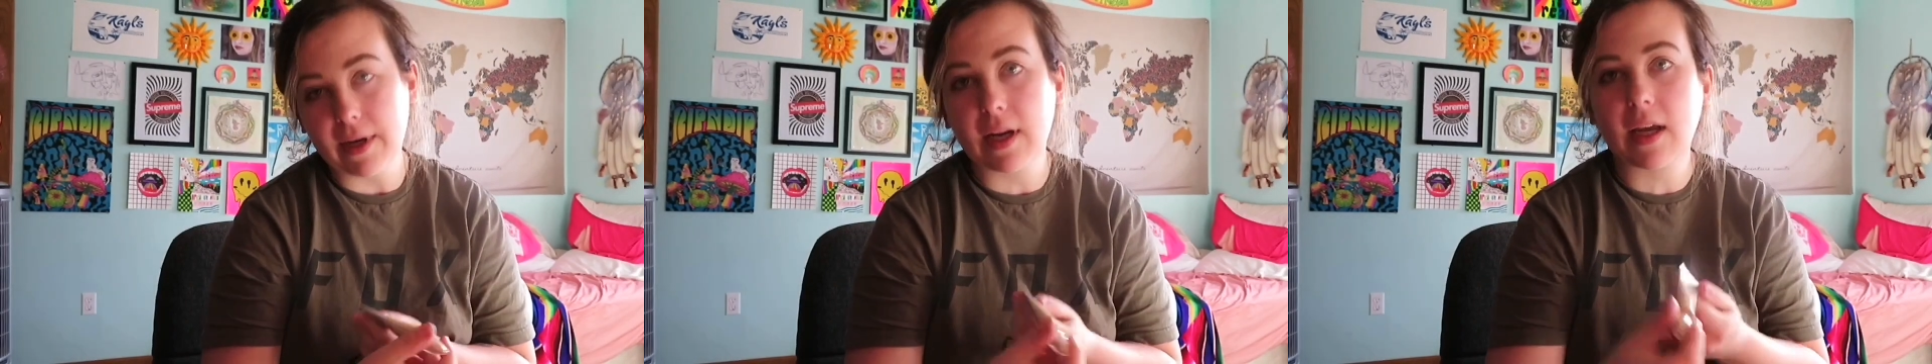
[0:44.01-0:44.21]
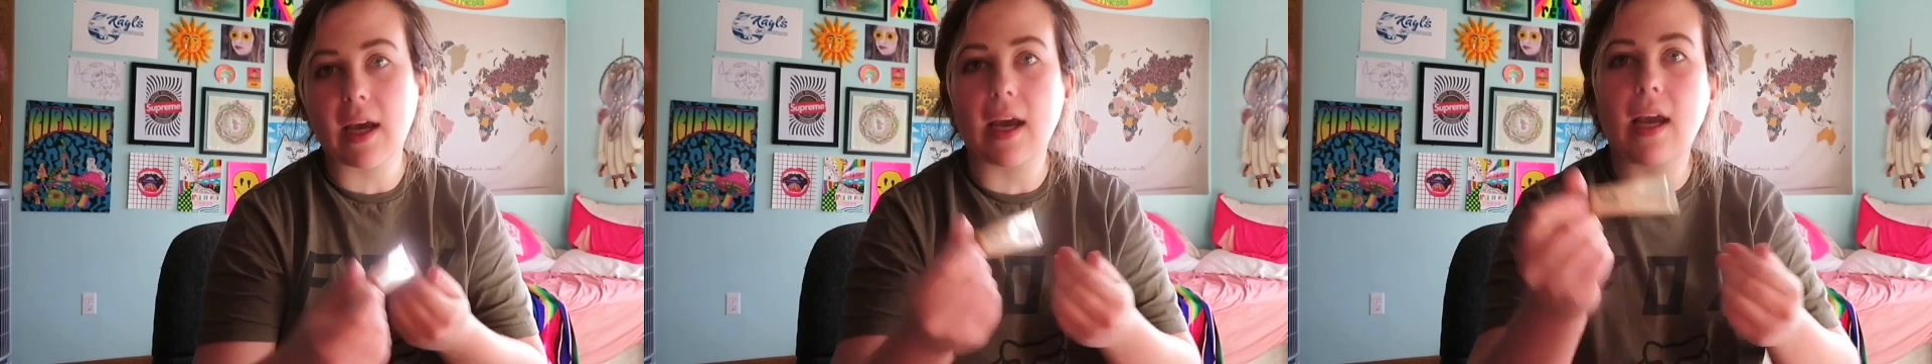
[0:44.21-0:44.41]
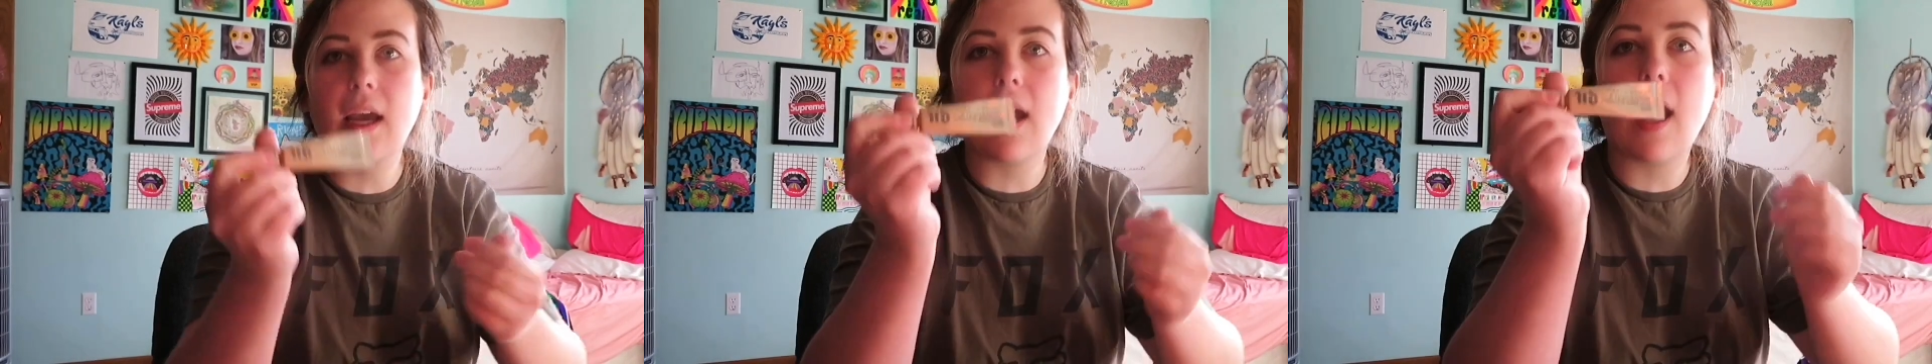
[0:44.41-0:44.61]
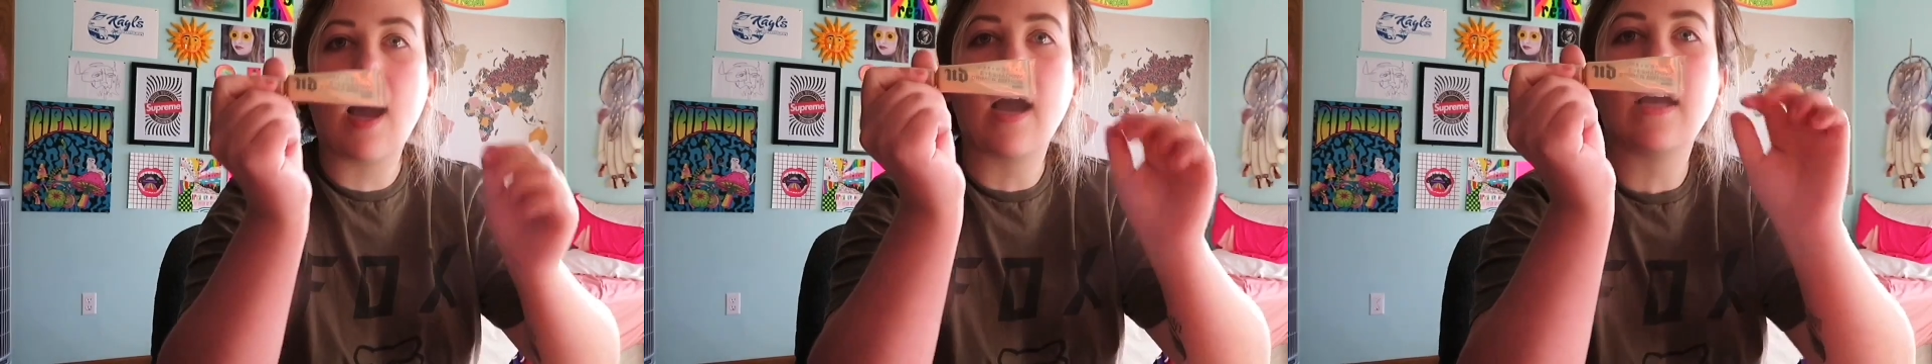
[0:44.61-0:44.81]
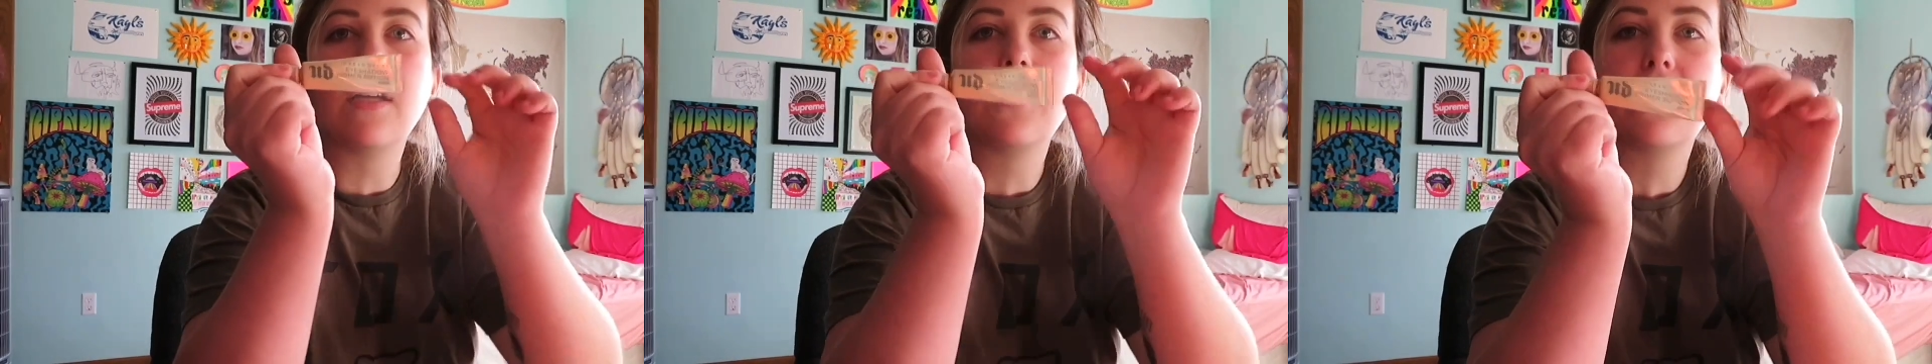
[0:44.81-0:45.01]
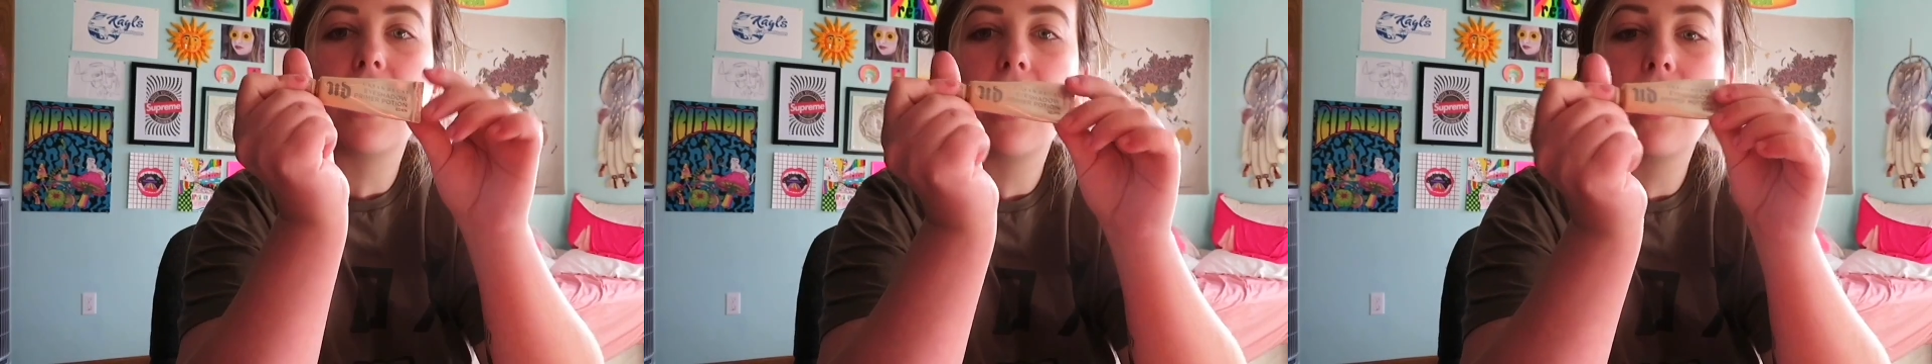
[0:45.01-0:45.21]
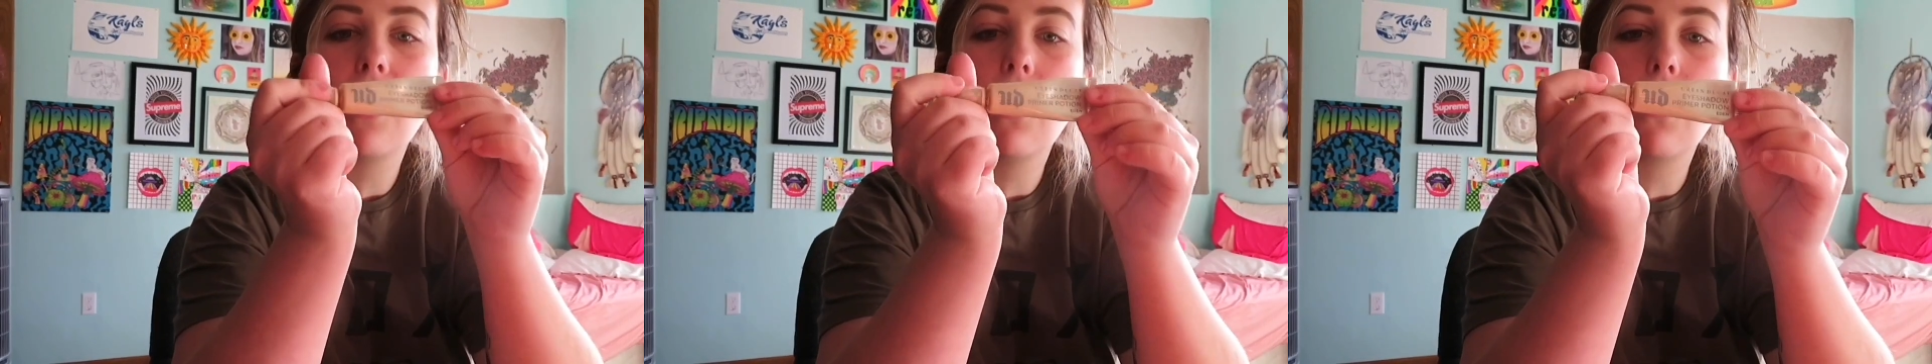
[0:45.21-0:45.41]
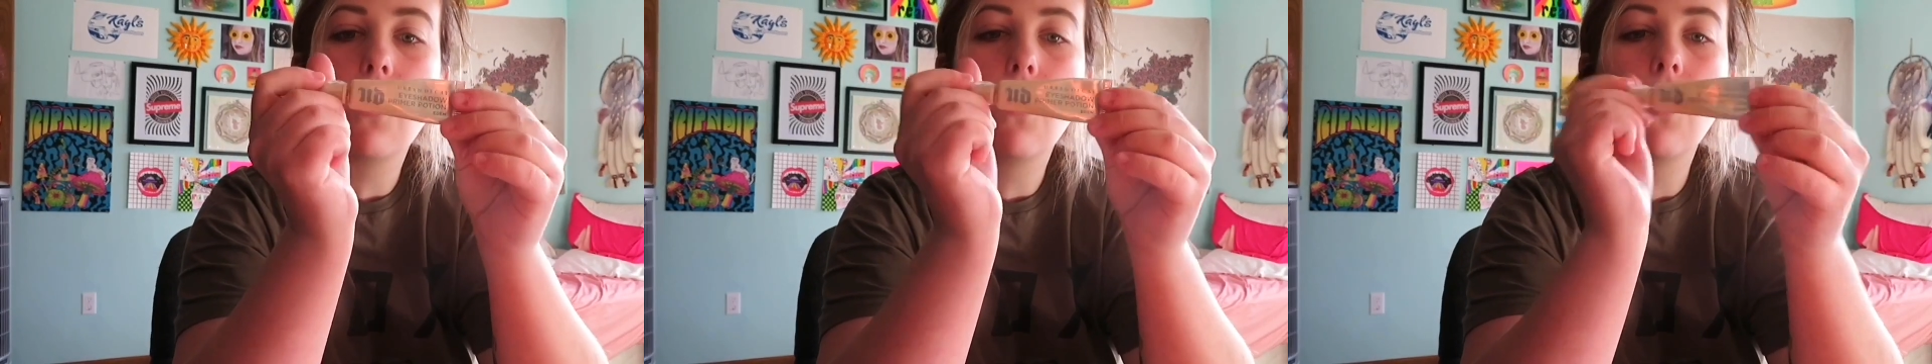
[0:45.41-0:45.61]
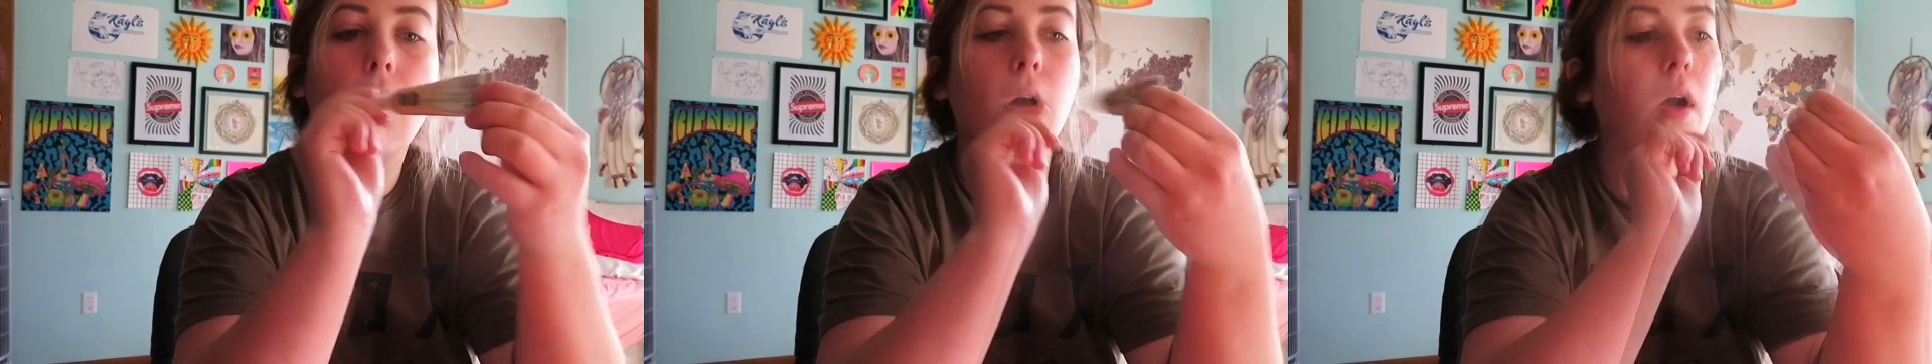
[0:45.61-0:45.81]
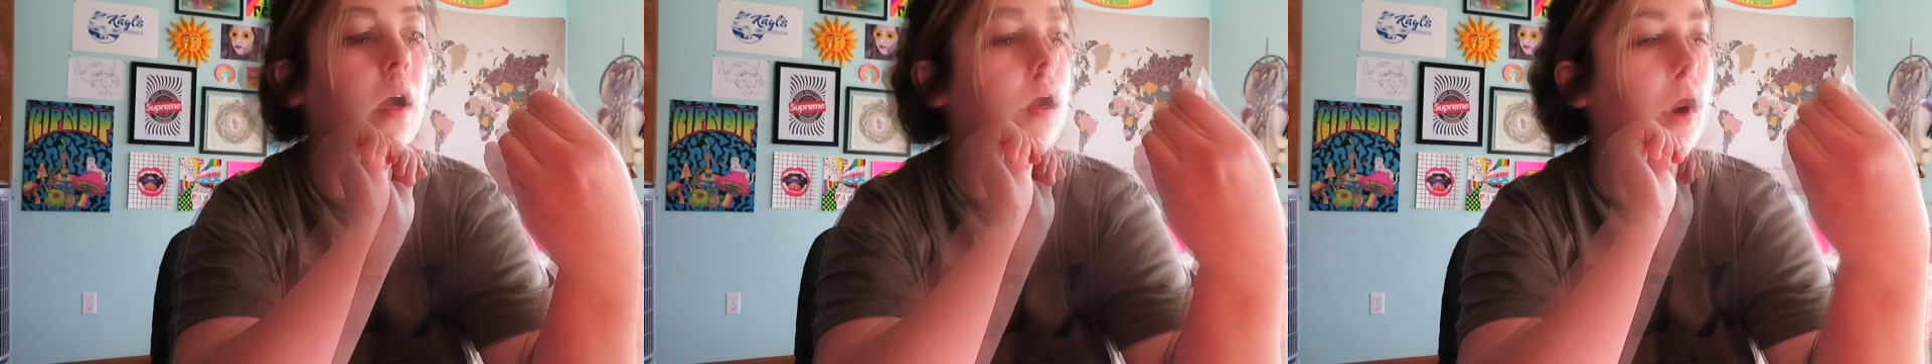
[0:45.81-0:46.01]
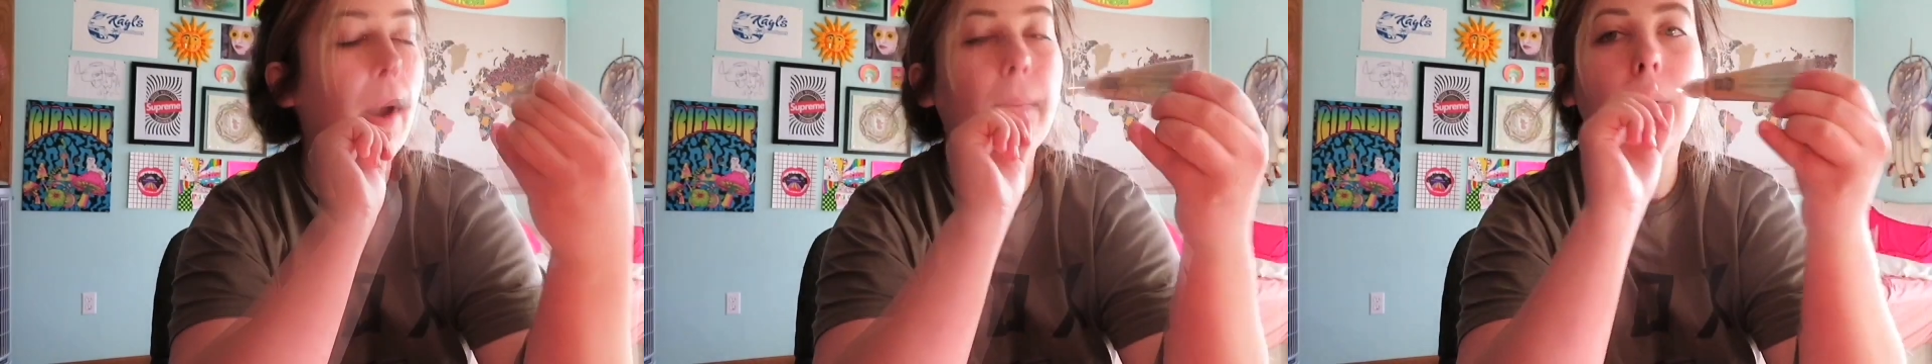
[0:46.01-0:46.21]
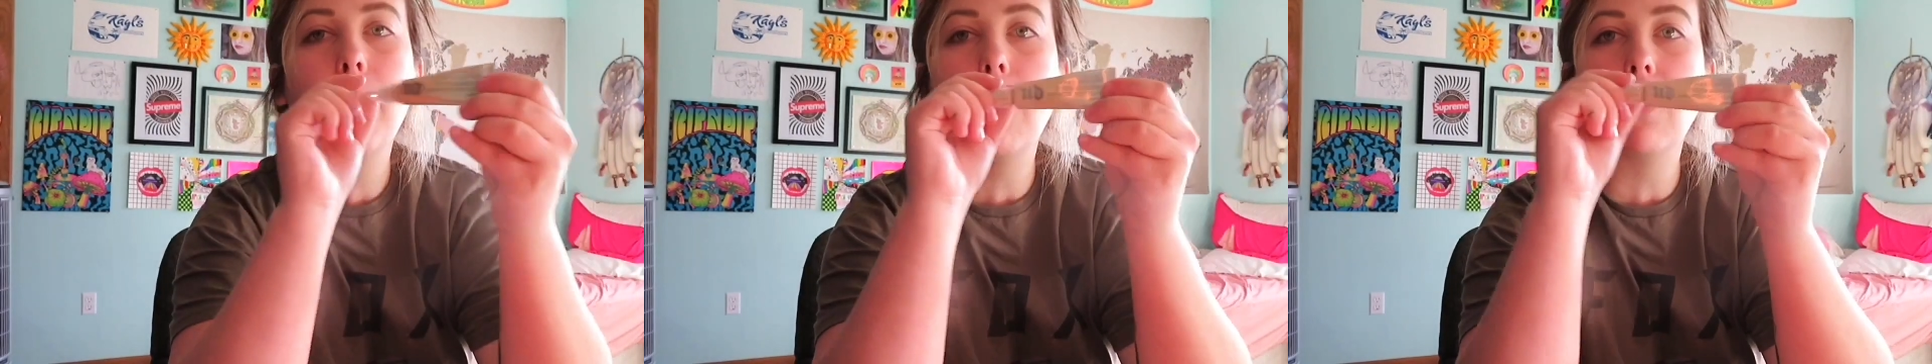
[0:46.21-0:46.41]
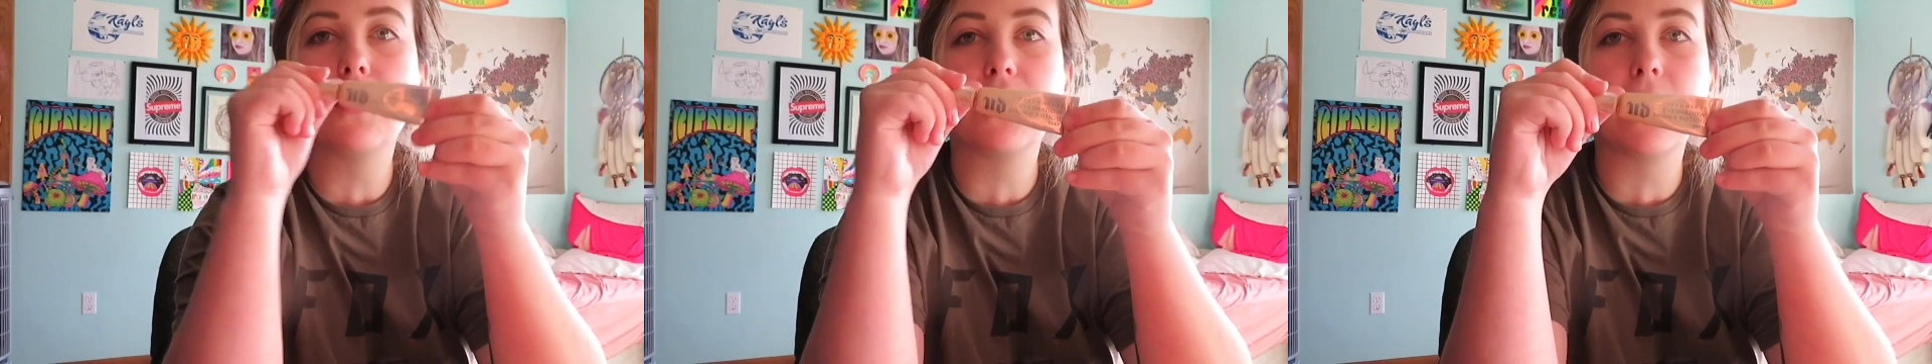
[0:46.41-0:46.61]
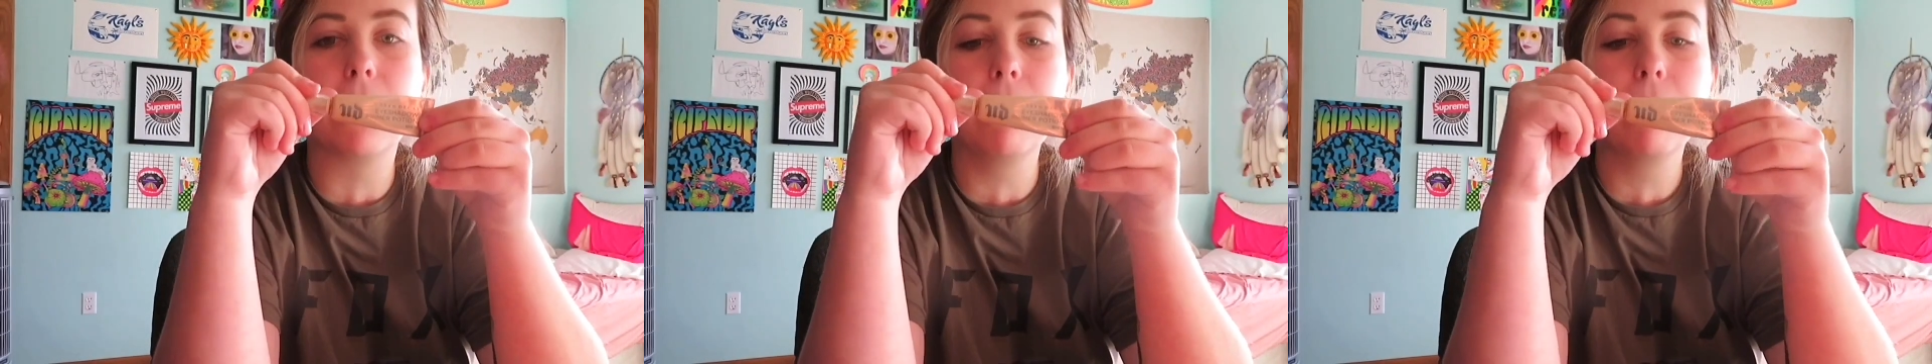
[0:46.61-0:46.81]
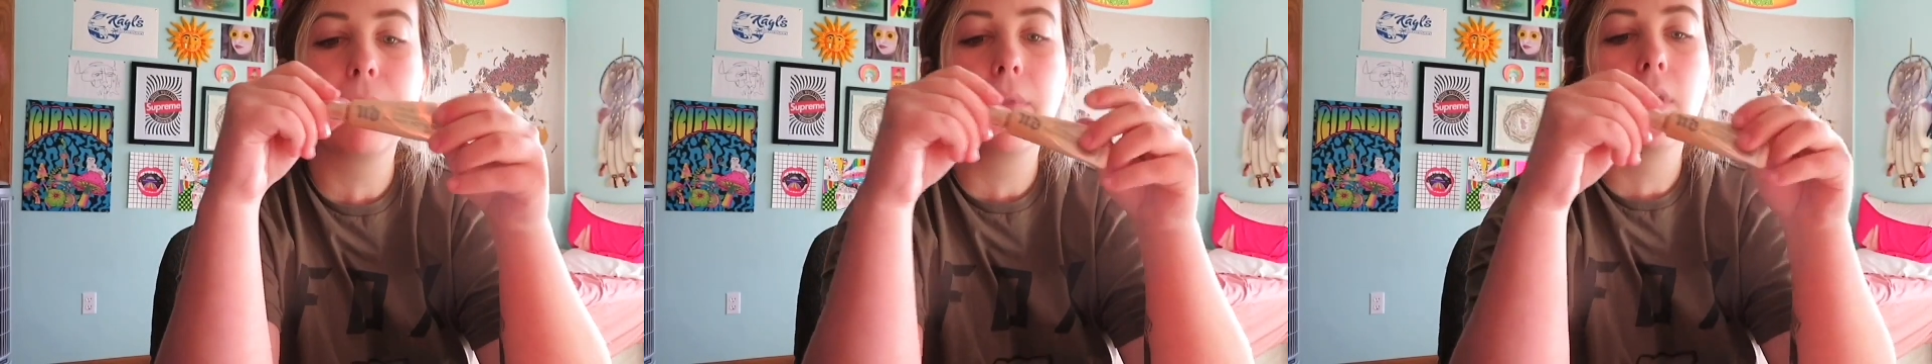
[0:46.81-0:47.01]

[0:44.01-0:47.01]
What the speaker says: Decay Eyeshadow Primer Potion,